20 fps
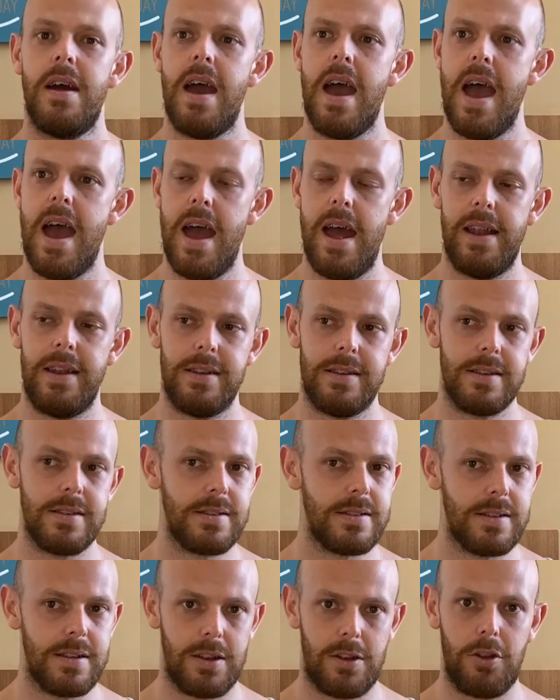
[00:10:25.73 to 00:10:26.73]
and
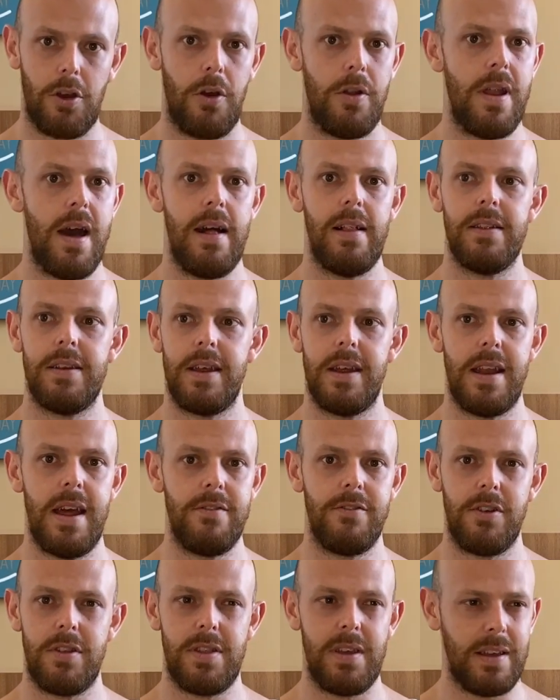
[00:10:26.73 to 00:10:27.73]
the tonality and
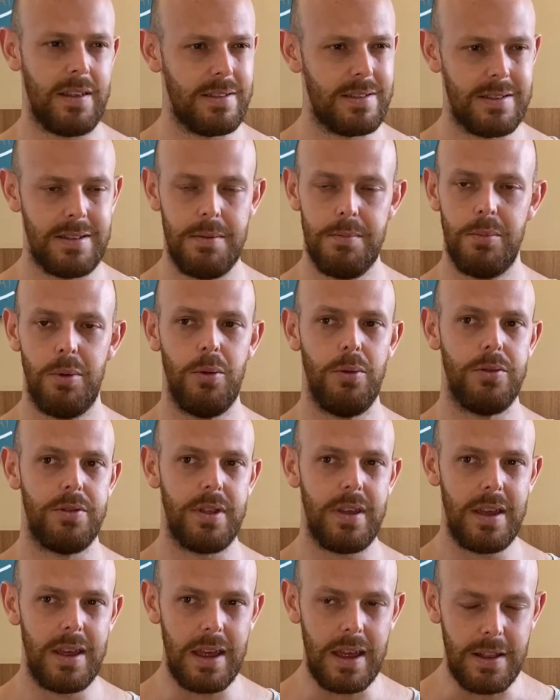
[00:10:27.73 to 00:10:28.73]
everything,
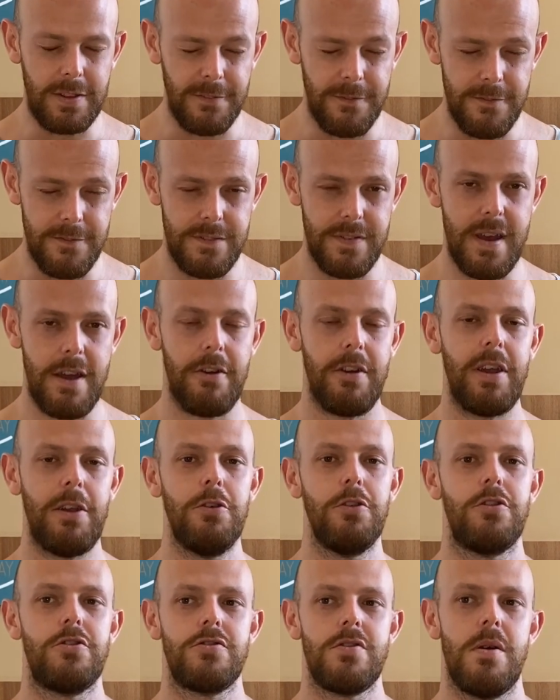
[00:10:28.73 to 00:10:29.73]
cymbals, it's very
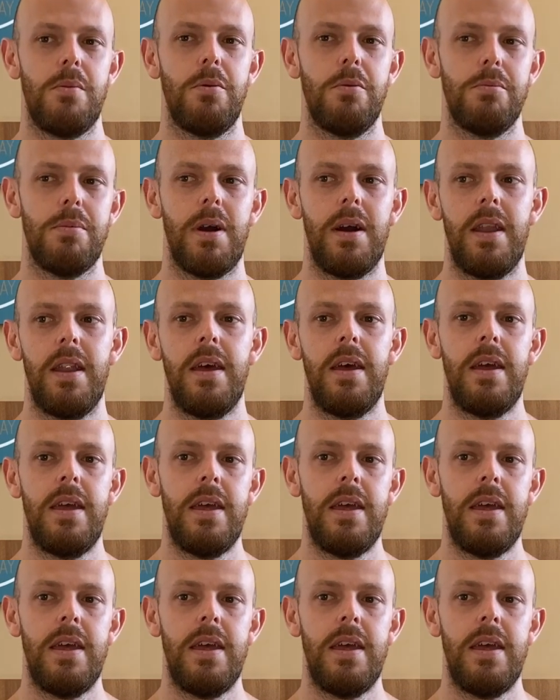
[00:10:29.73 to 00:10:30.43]
good treble, but